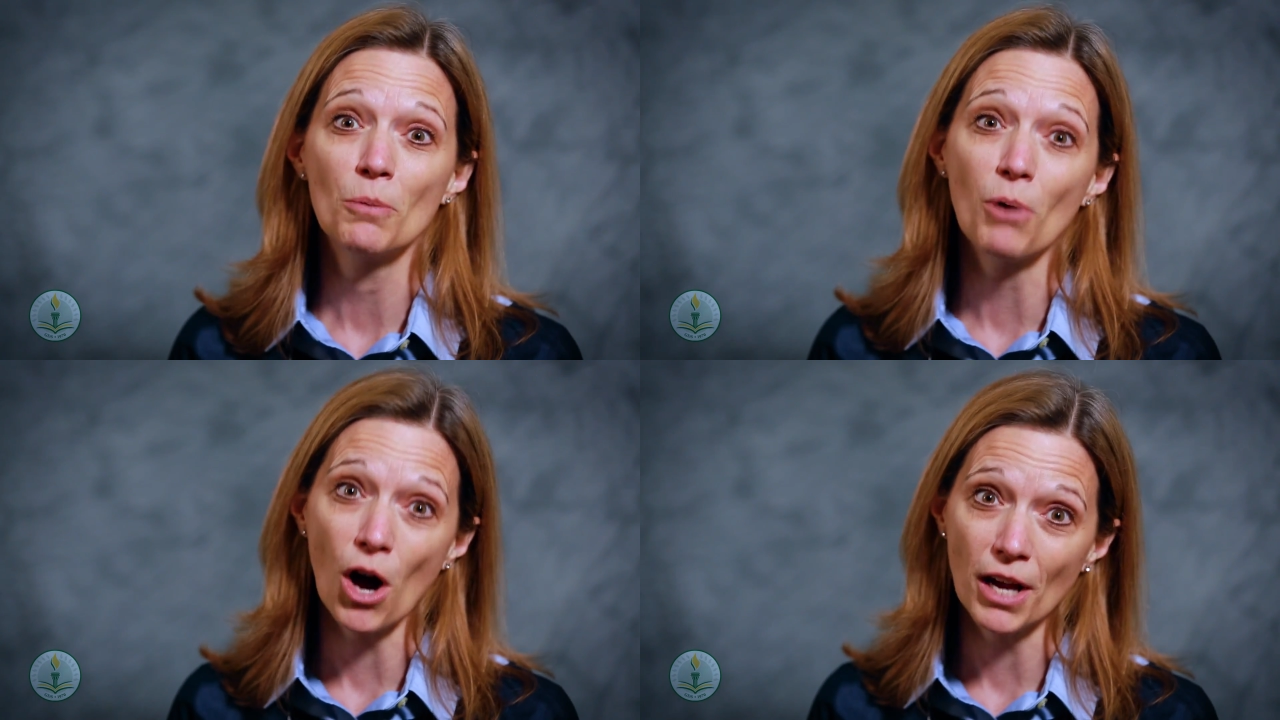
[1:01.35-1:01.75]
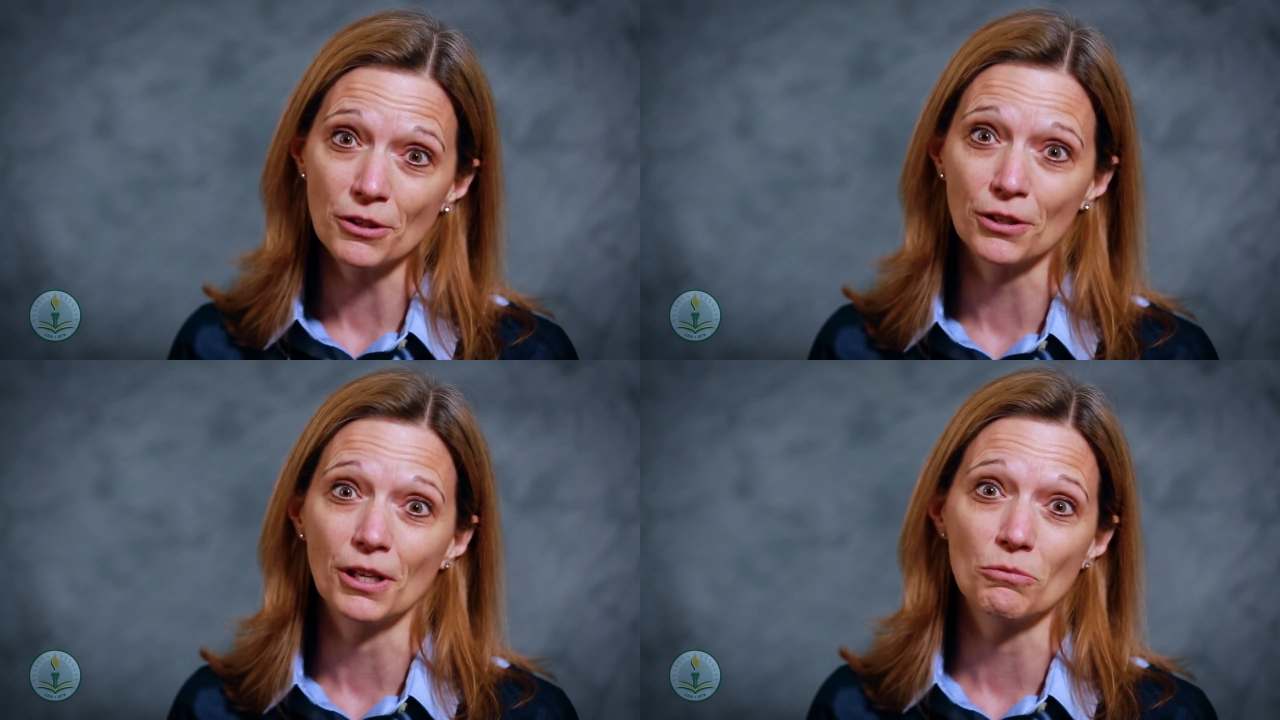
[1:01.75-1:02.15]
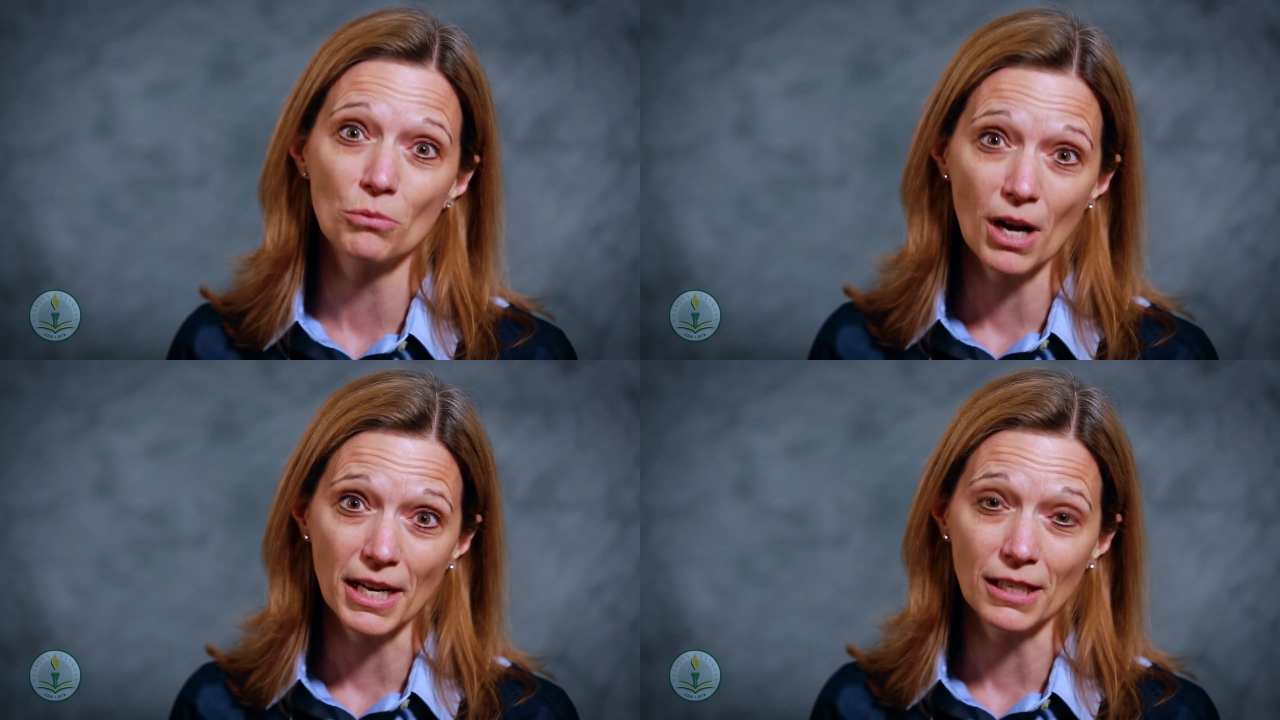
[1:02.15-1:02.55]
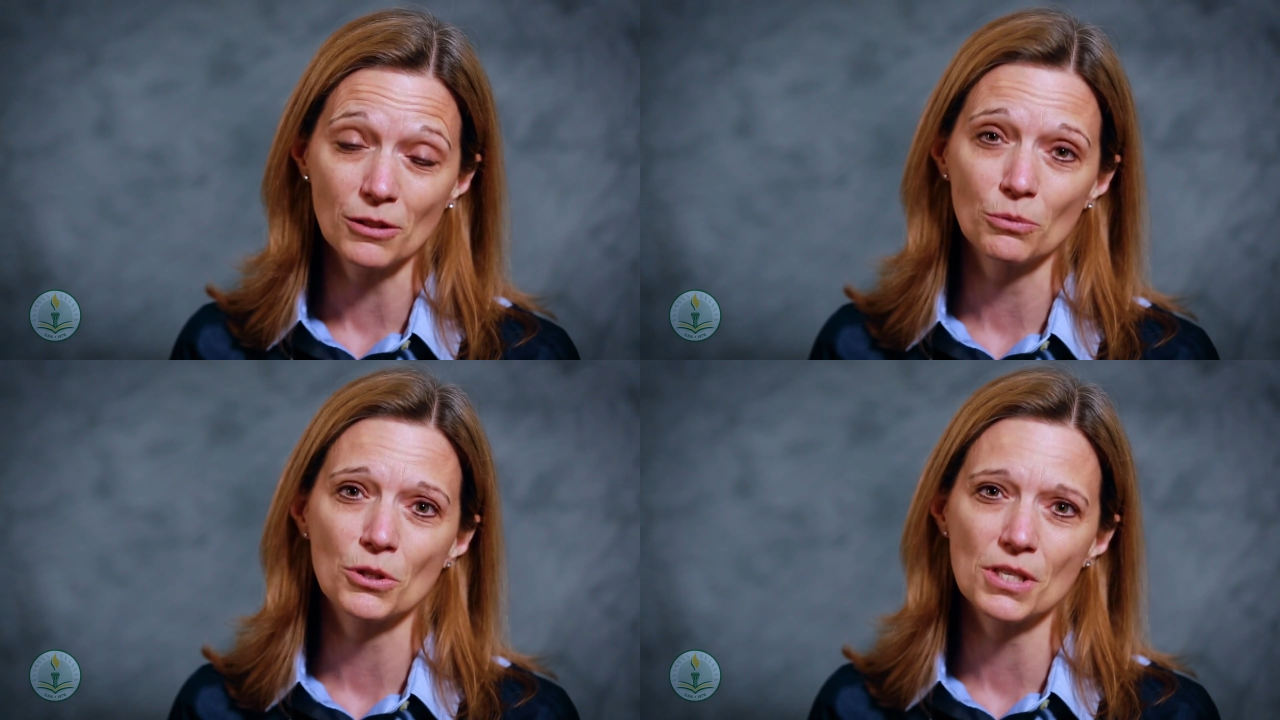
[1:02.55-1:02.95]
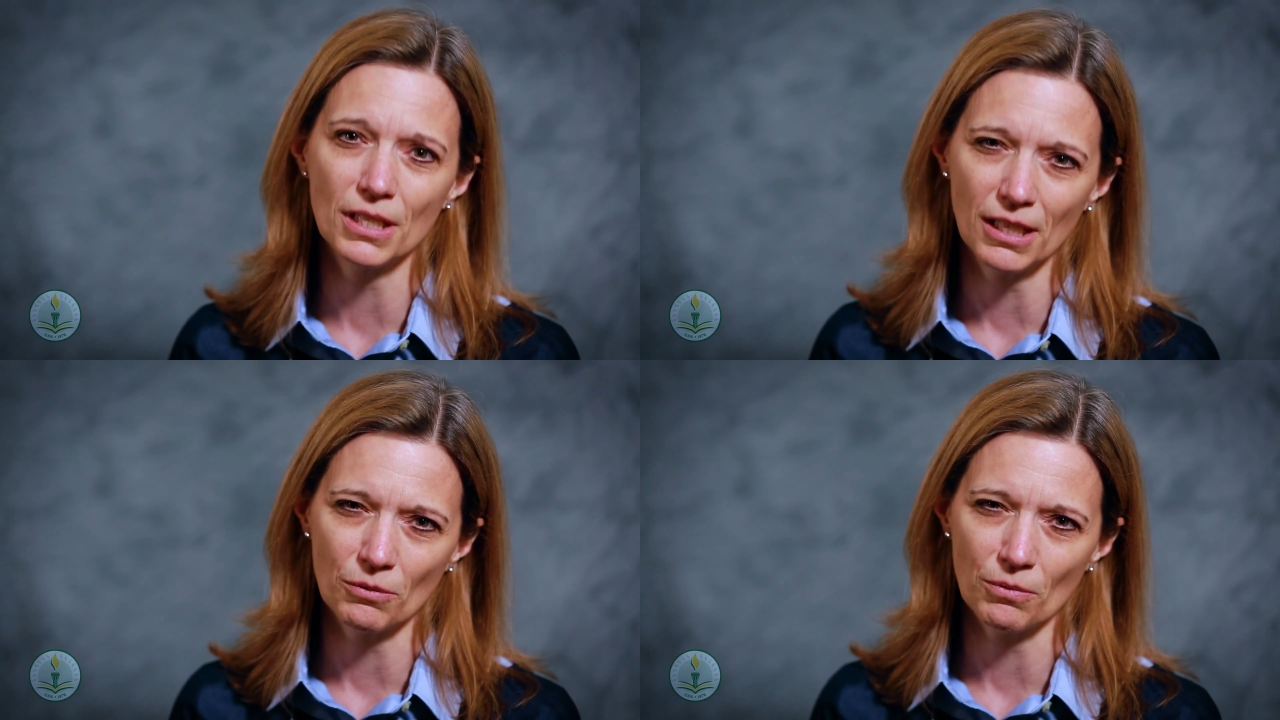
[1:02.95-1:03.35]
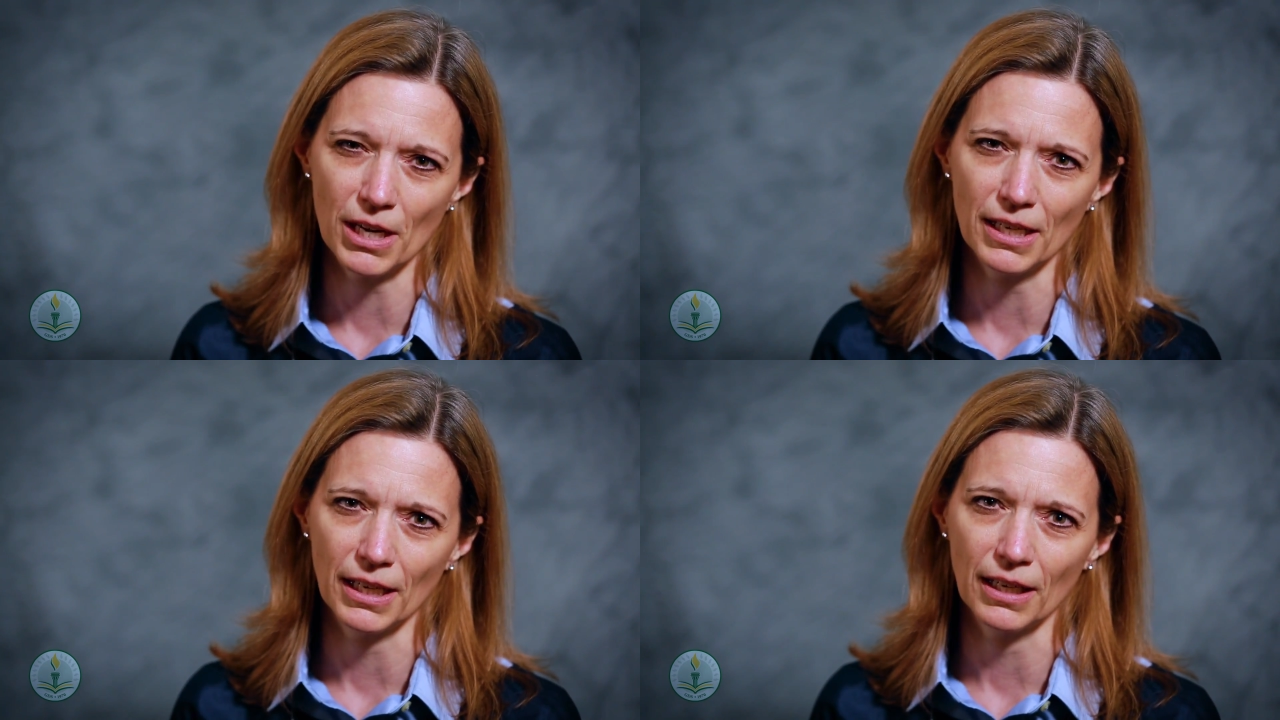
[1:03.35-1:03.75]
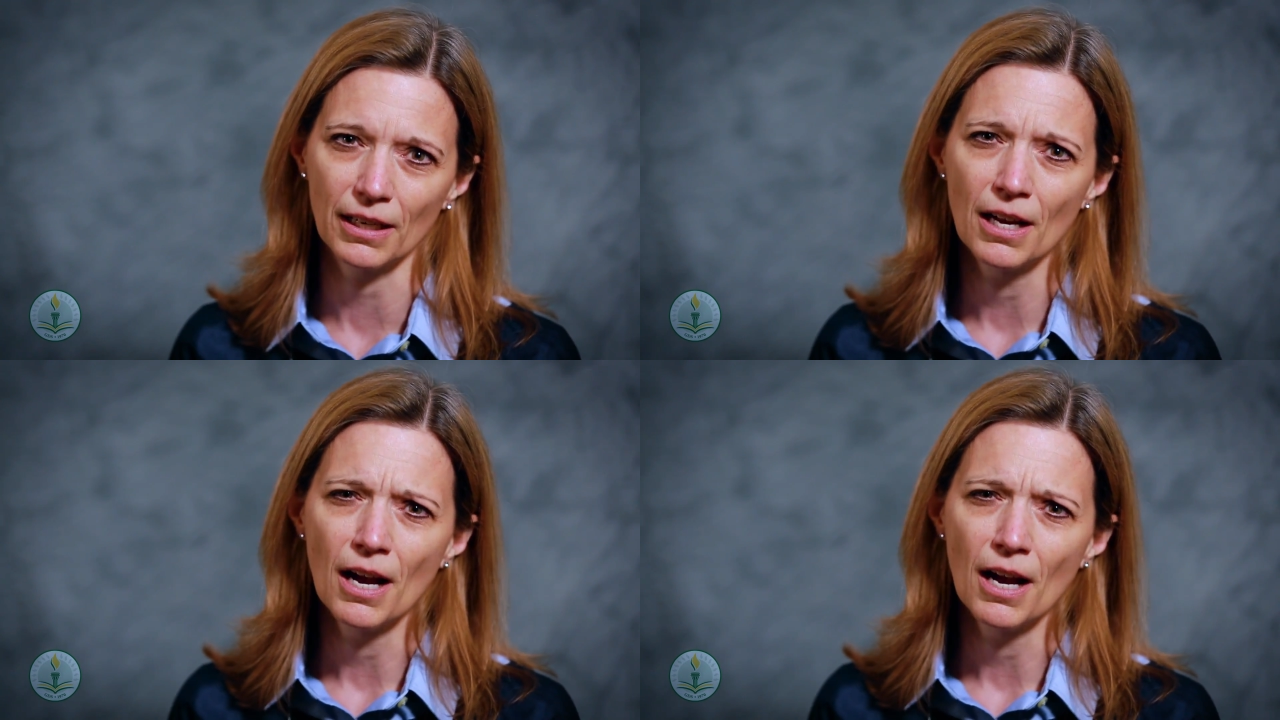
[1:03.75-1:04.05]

ponder and write were sitting and writing.